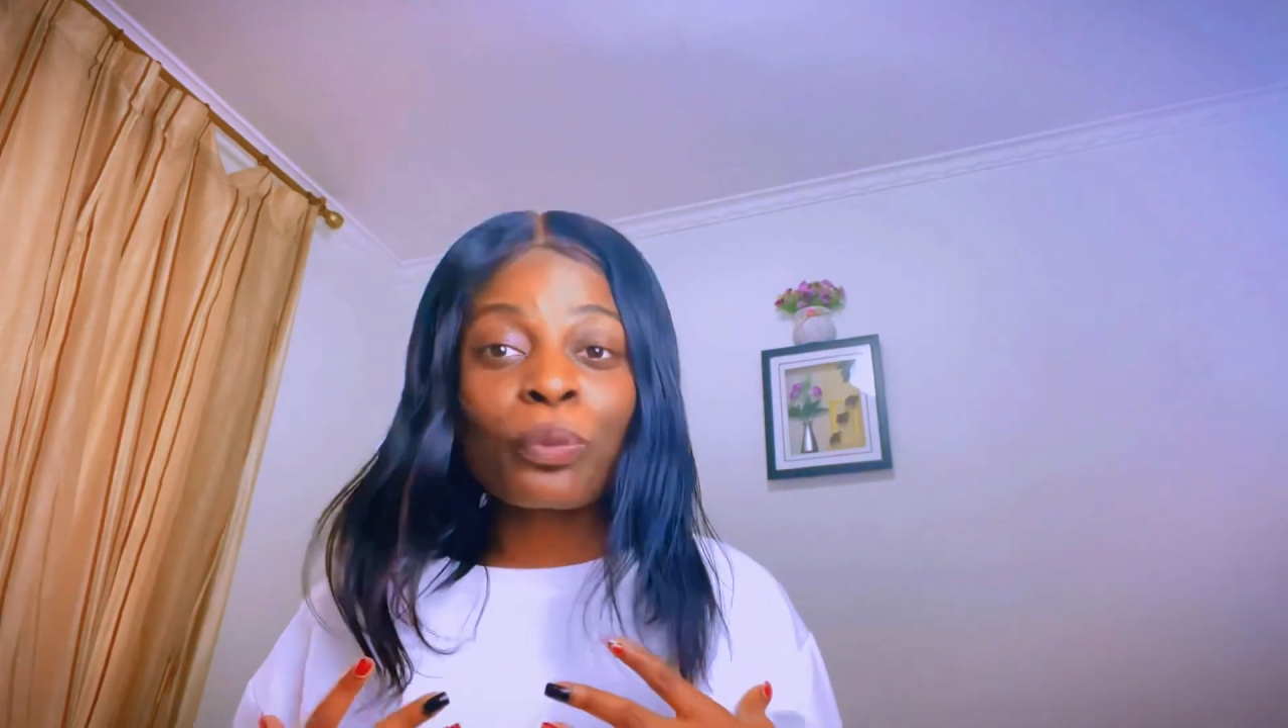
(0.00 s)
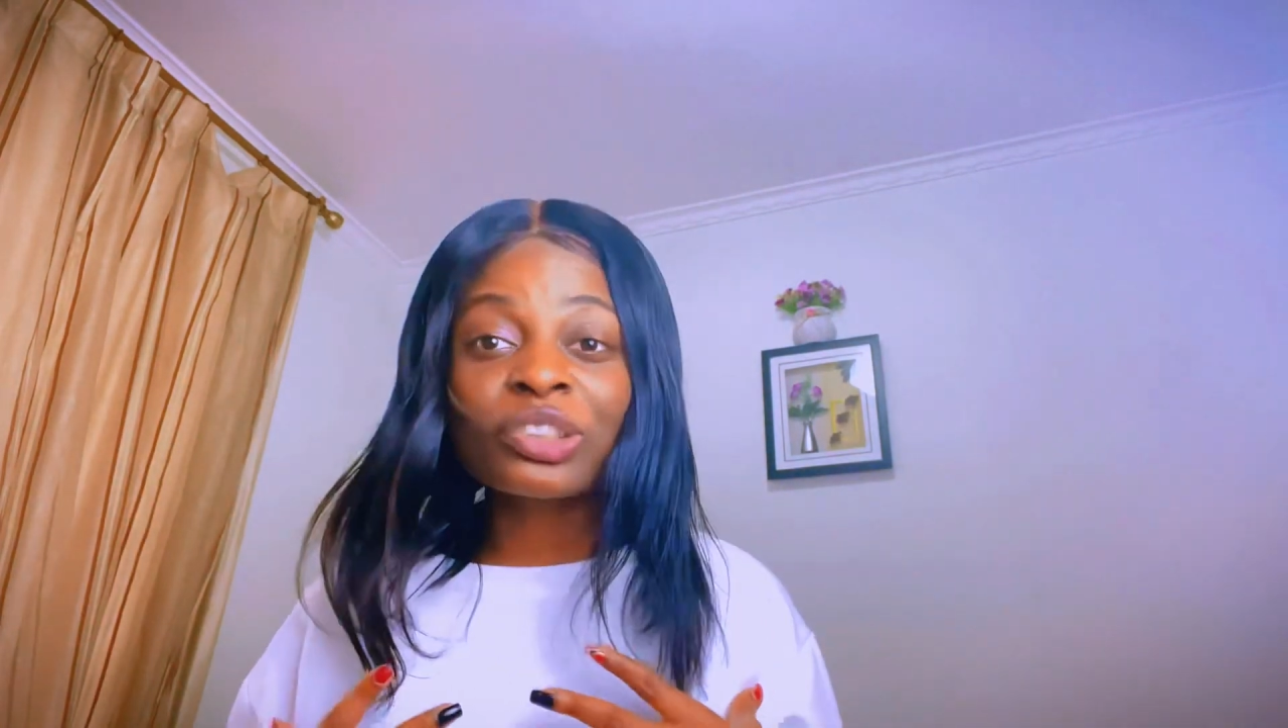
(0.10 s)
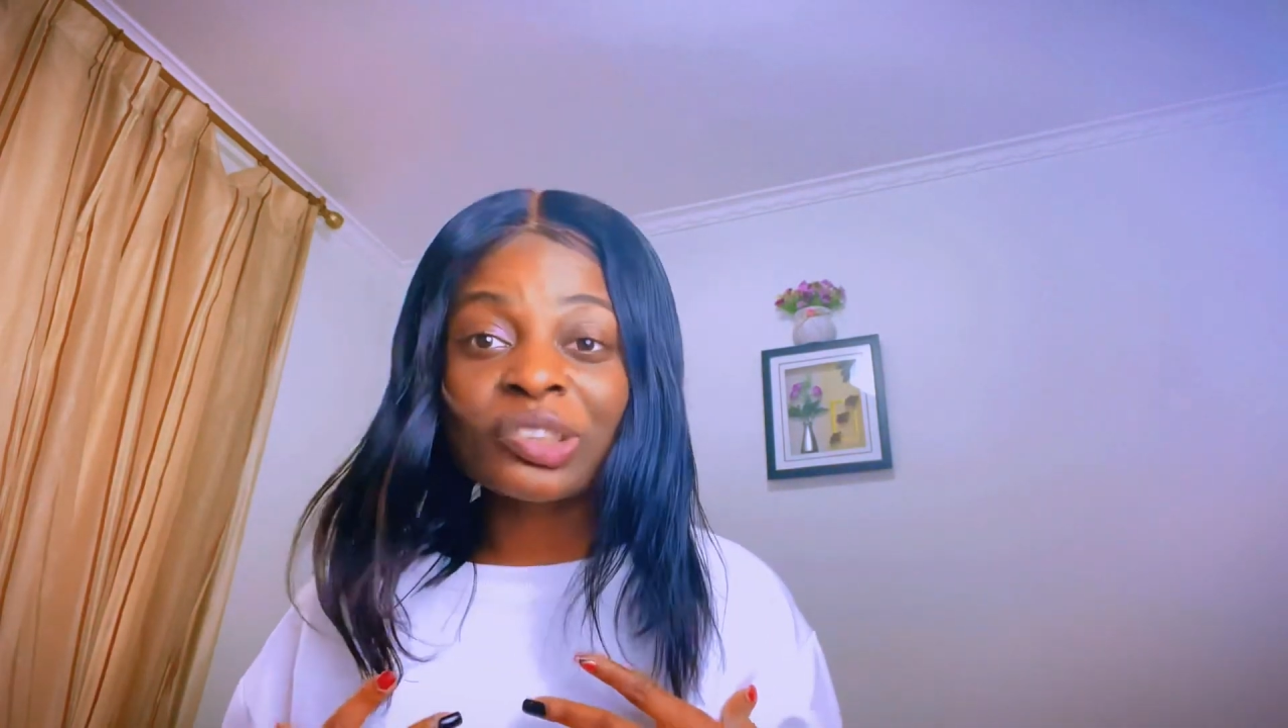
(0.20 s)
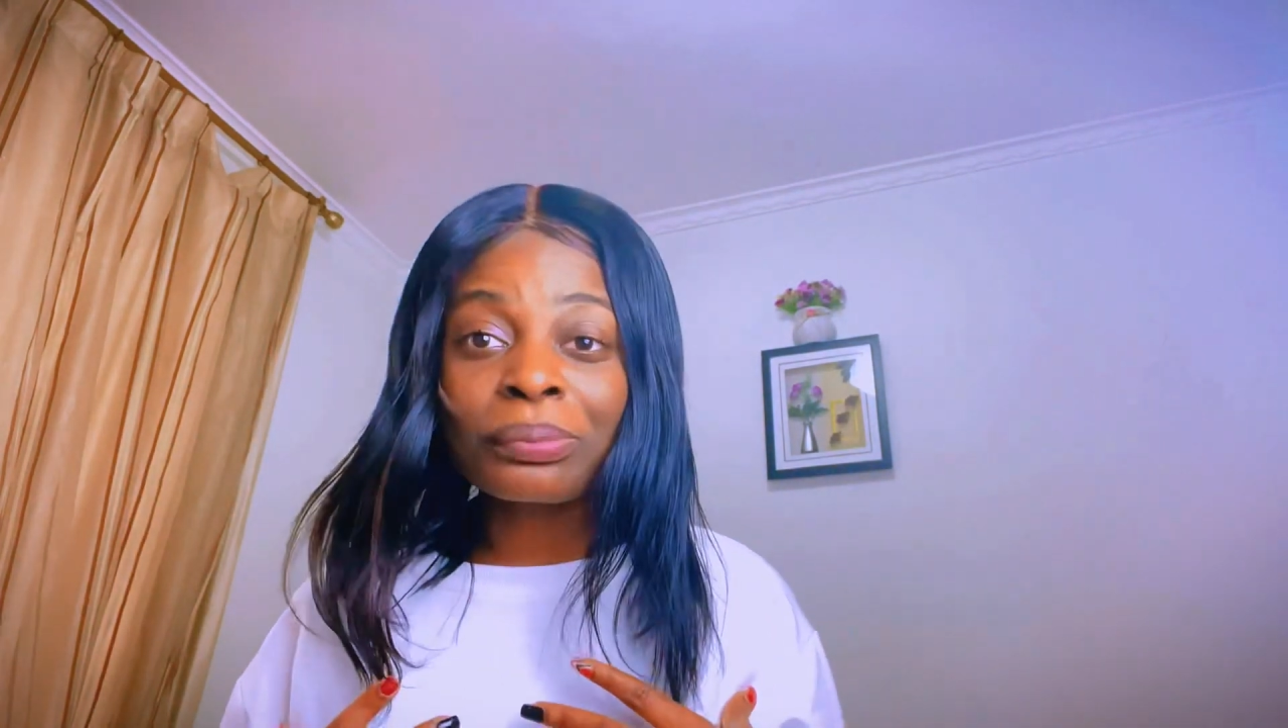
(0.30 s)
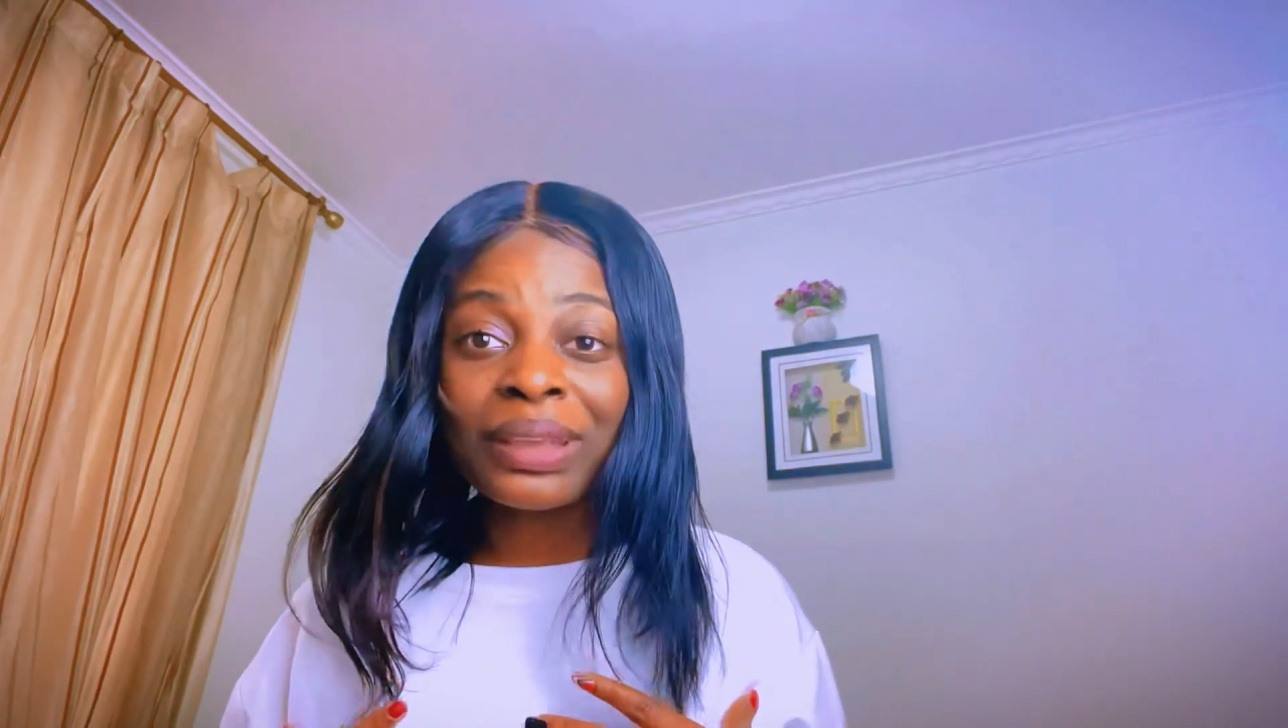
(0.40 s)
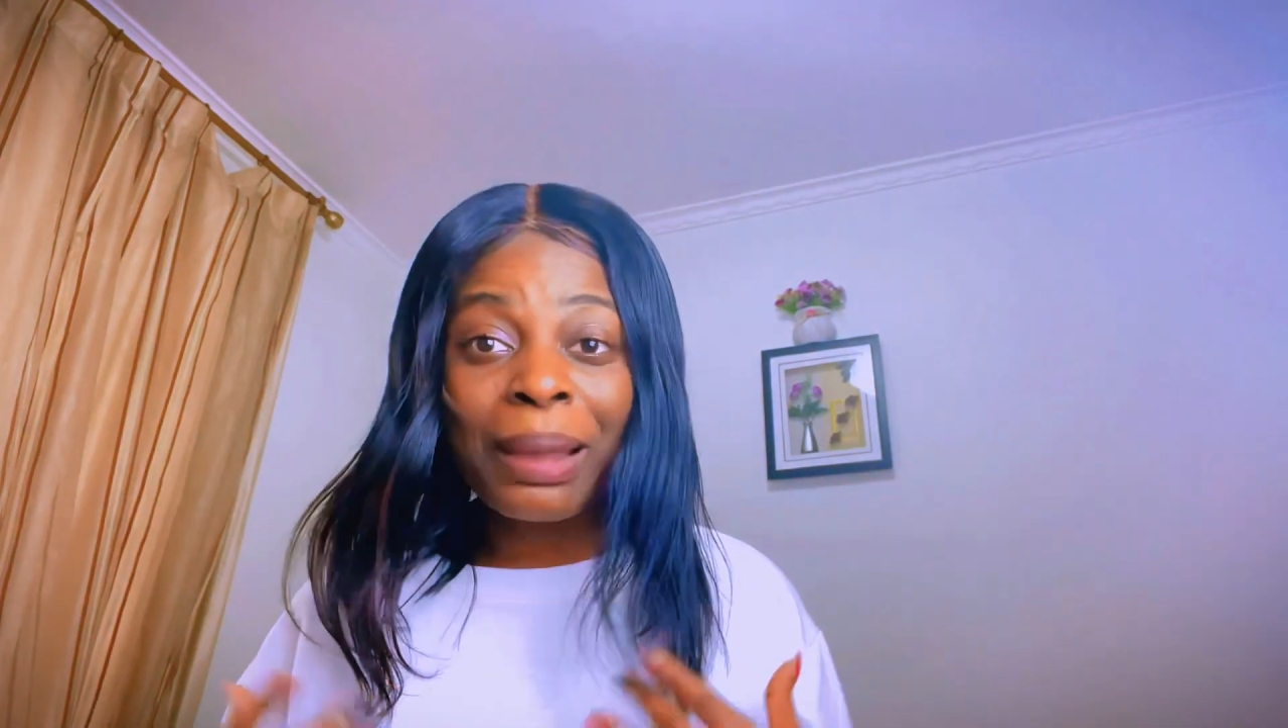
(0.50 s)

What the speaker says: watching me.